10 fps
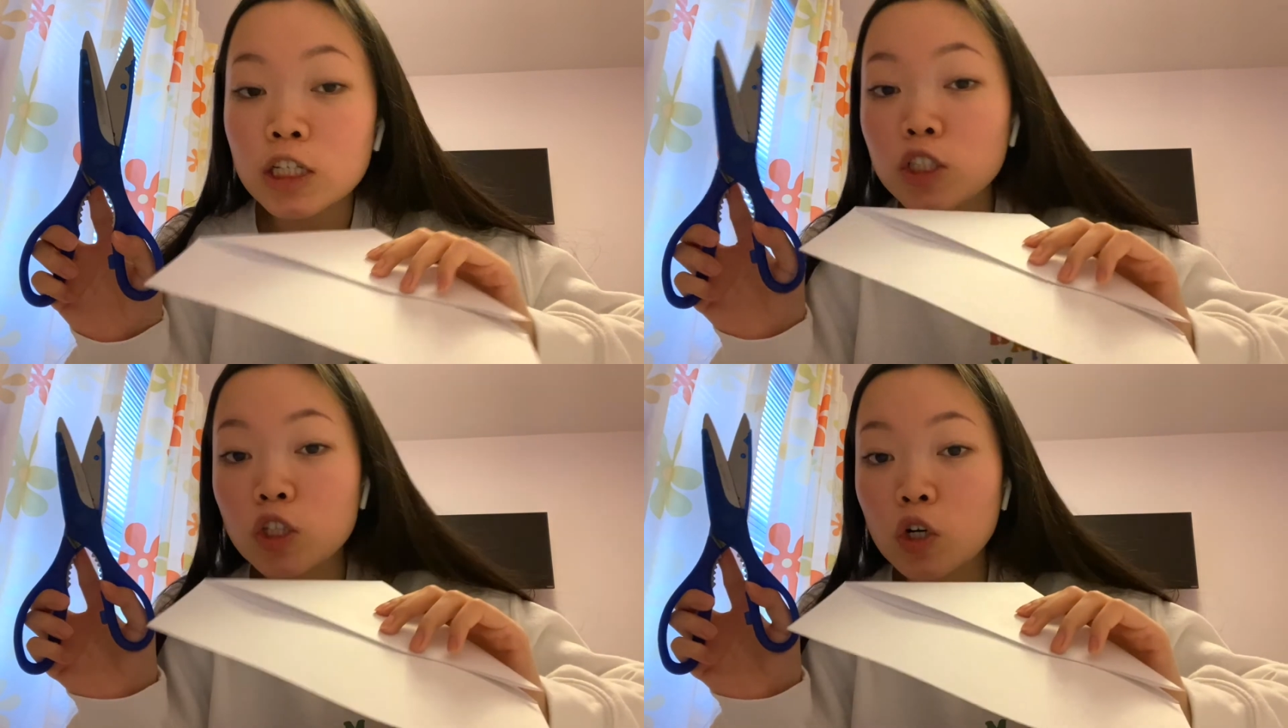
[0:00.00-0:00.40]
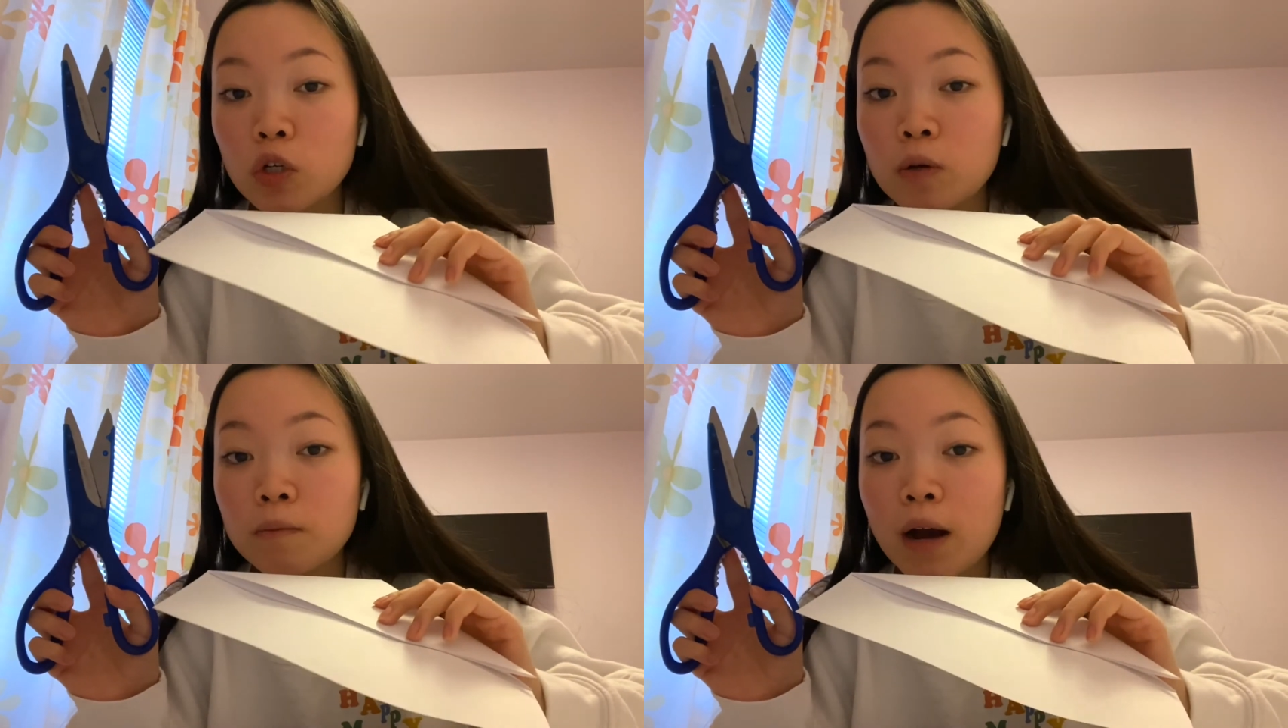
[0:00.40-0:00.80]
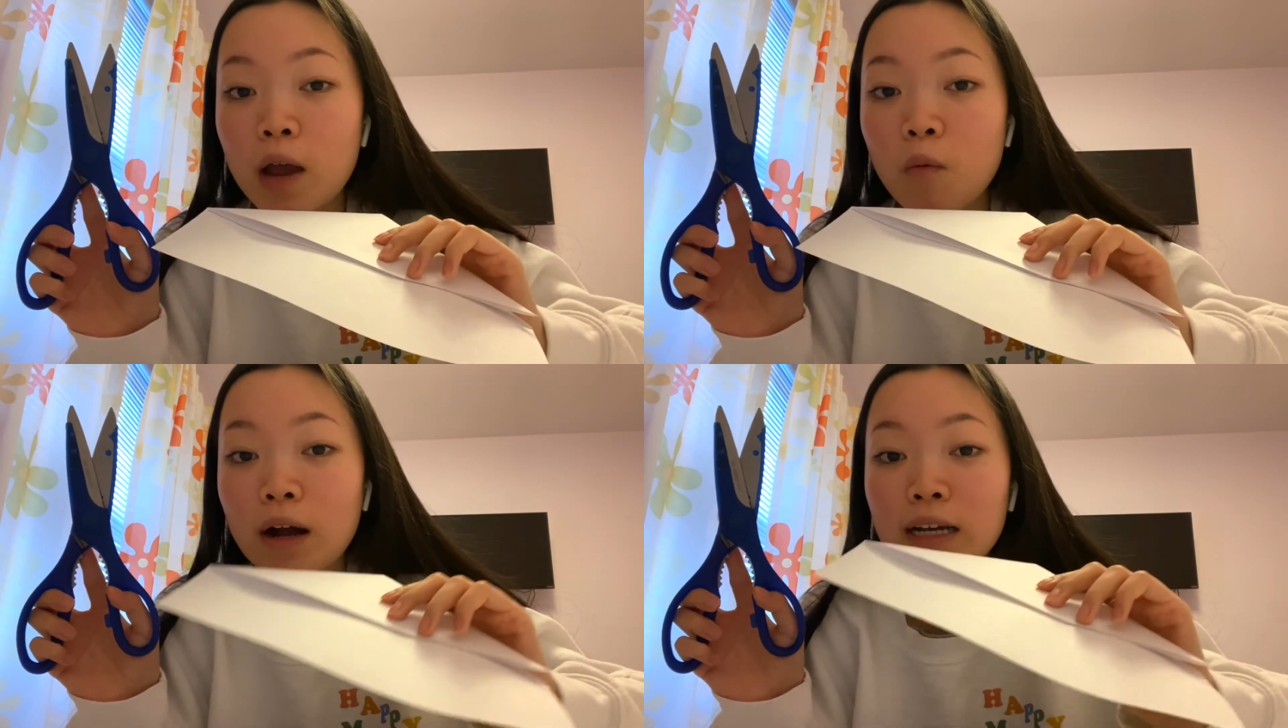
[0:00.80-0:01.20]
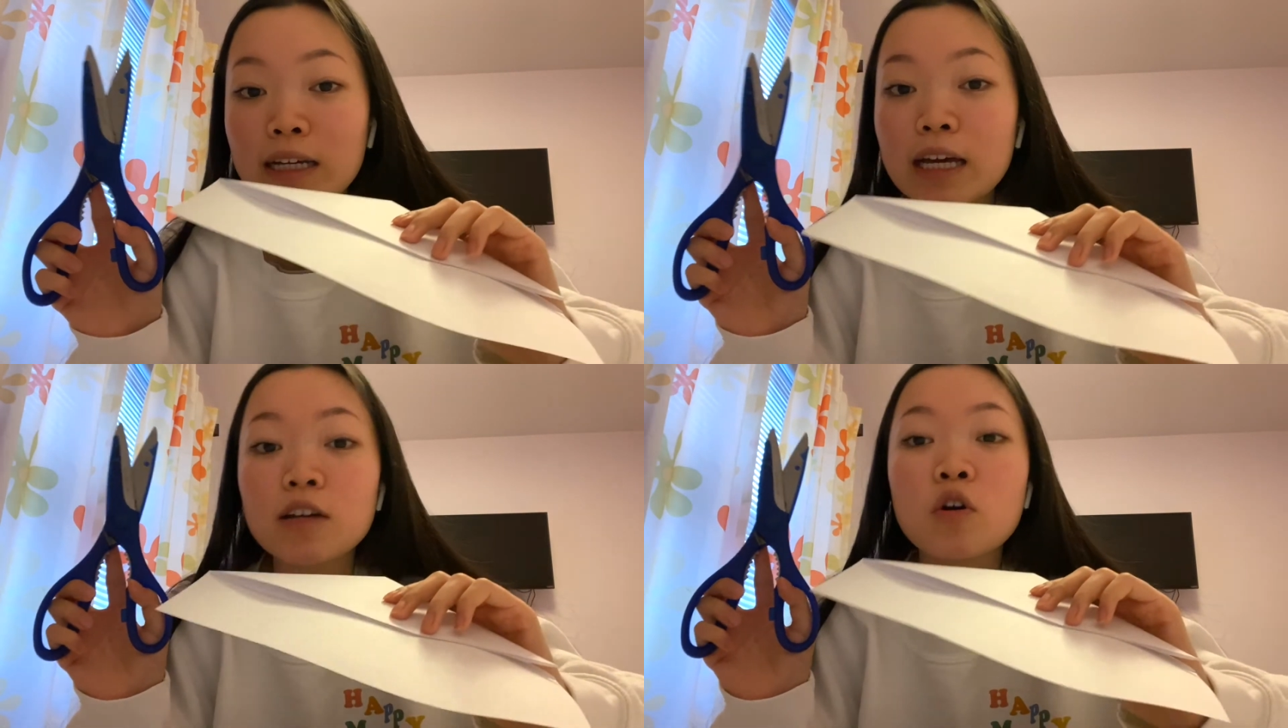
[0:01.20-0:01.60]
so you might want to
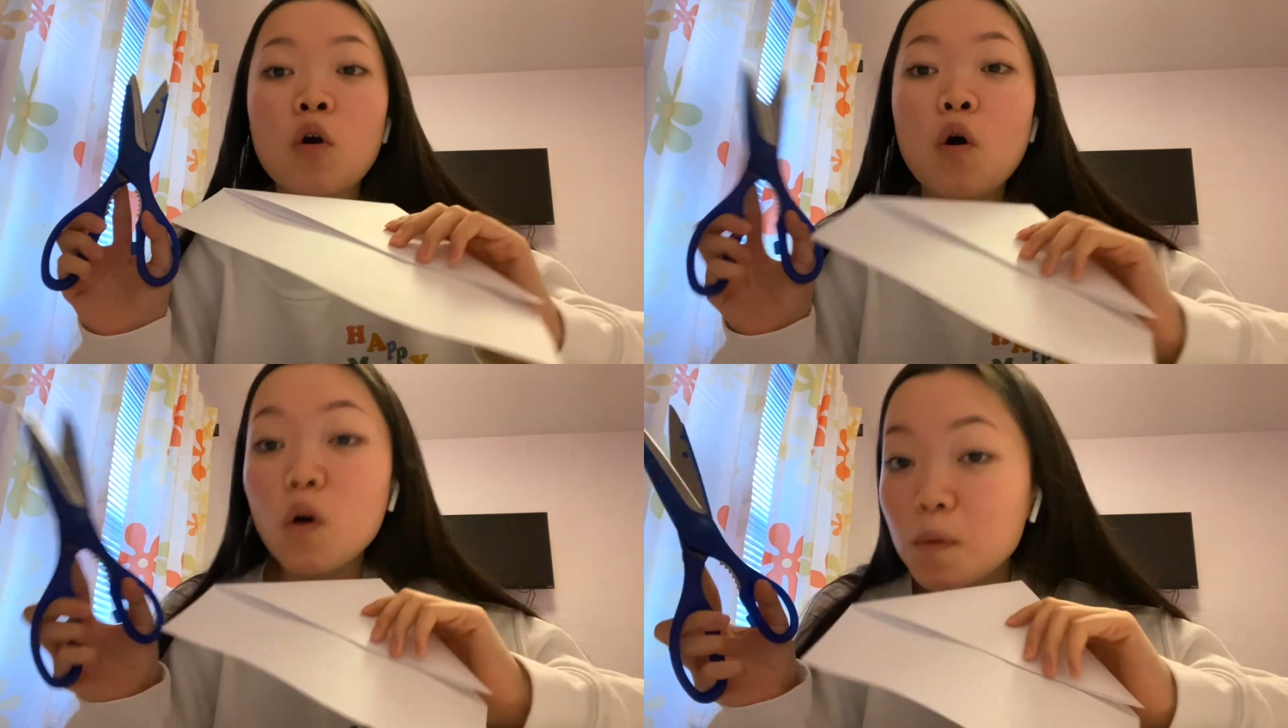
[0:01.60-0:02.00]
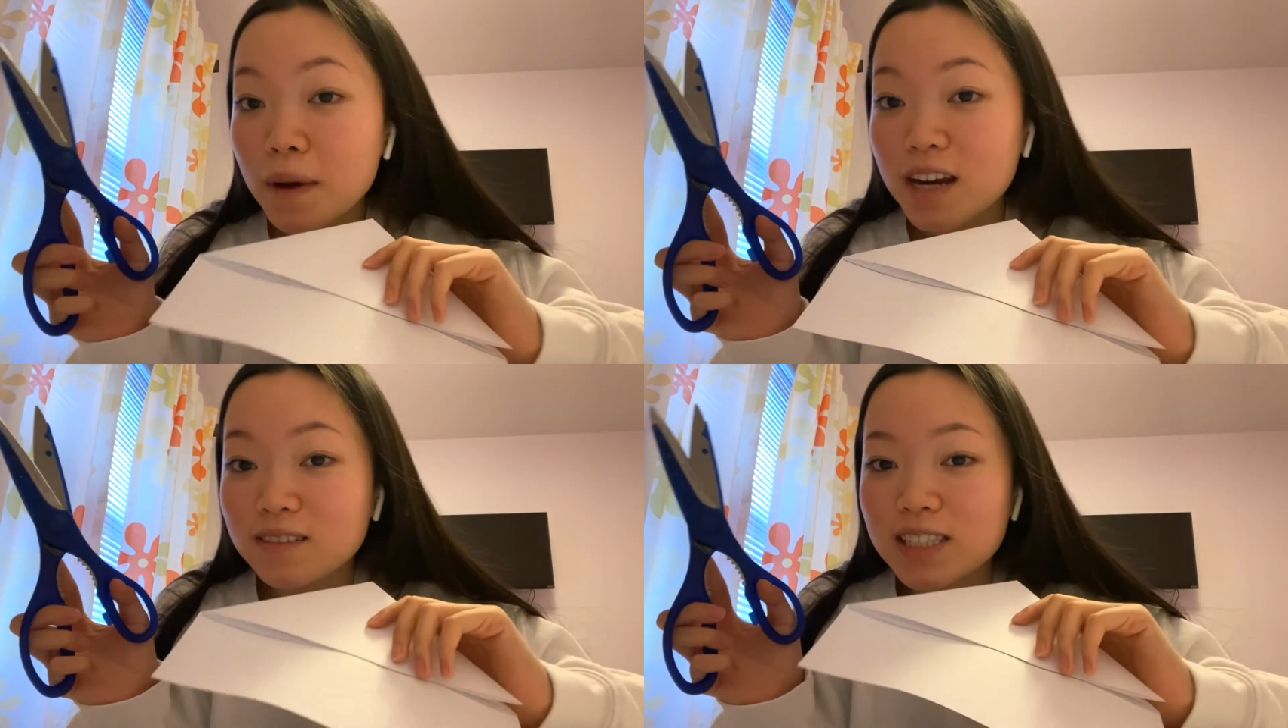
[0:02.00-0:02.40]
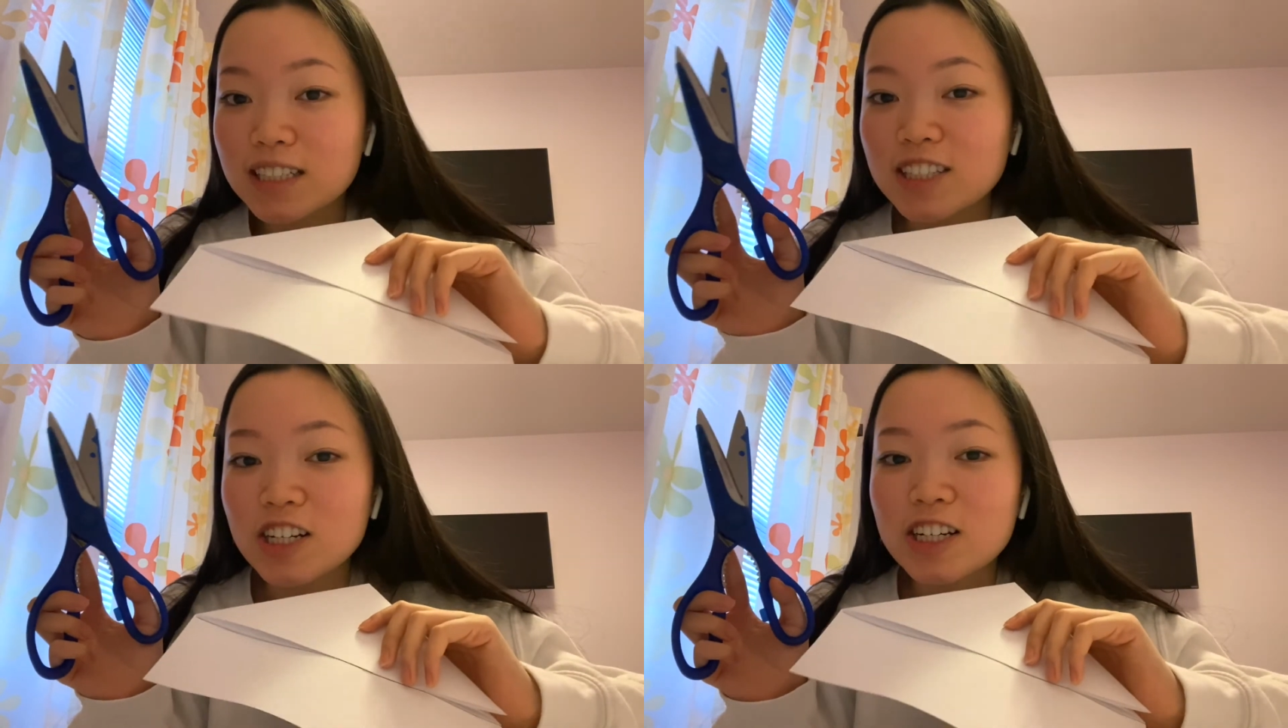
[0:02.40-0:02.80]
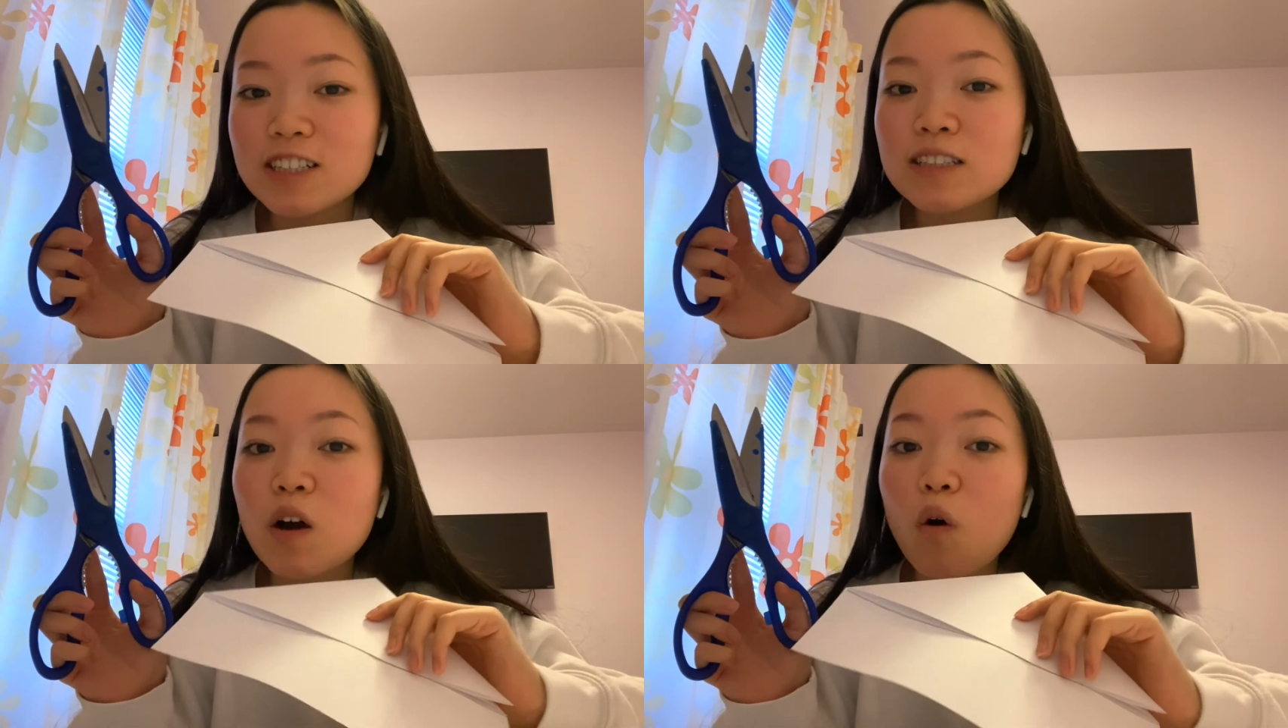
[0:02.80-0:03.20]
get your own pair of scissors,